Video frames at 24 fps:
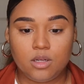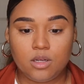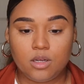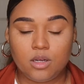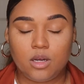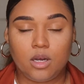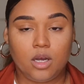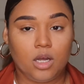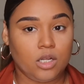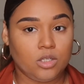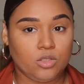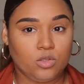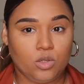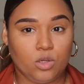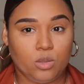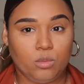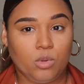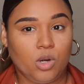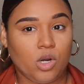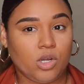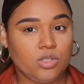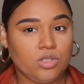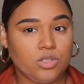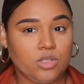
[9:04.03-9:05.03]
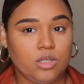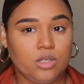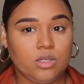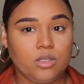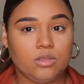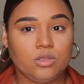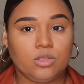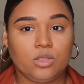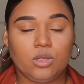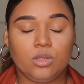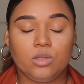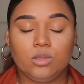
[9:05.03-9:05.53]
contour bronzer,
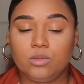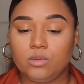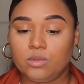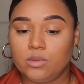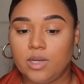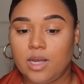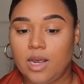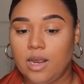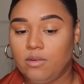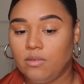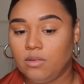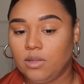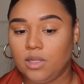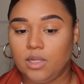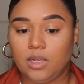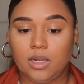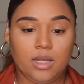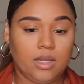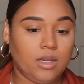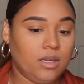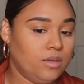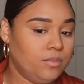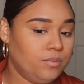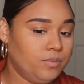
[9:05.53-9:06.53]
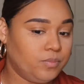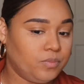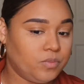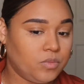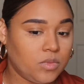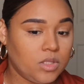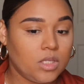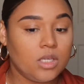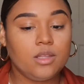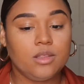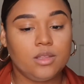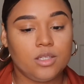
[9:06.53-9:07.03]
so I really like
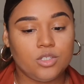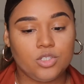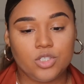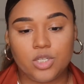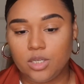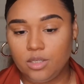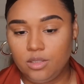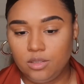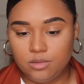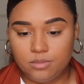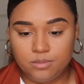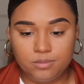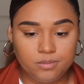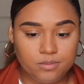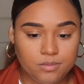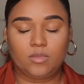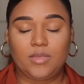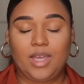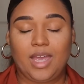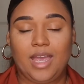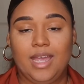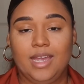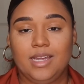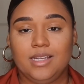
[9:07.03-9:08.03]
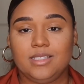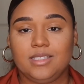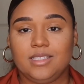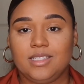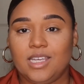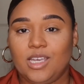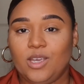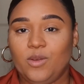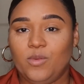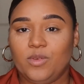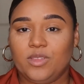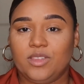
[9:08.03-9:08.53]
this shade. And
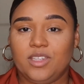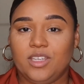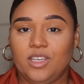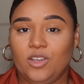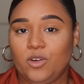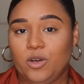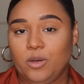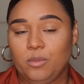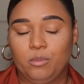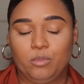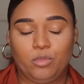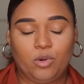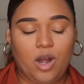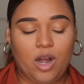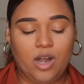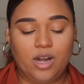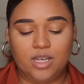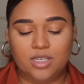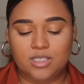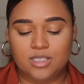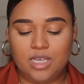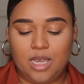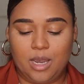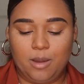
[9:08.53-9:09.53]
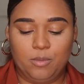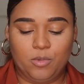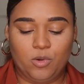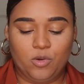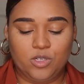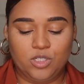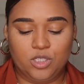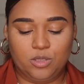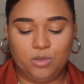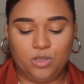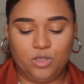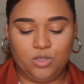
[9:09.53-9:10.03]
sticking with the cream products, I'm going
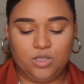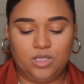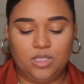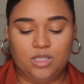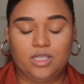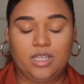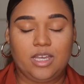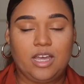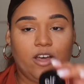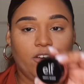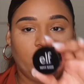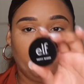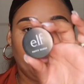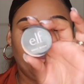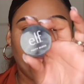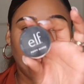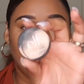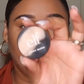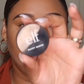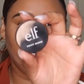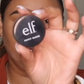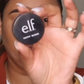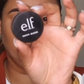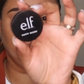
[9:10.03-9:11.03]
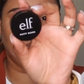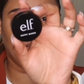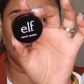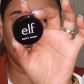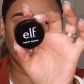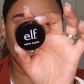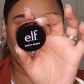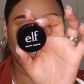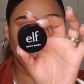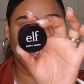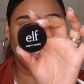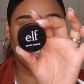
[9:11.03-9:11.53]
to be using the e.l.f. Putty
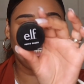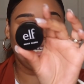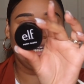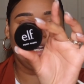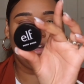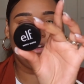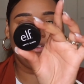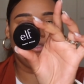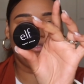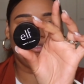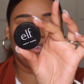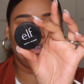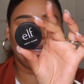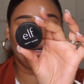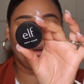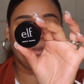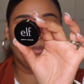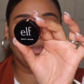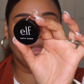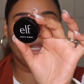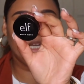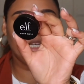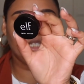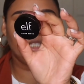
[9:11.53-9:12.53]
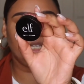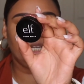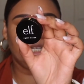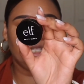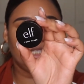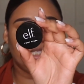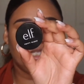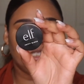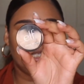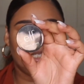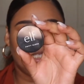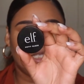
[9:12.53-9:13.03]
Blush for a blush, and
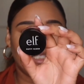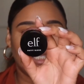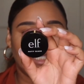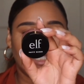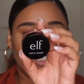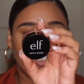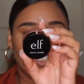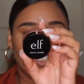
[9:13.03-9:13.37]
this is in the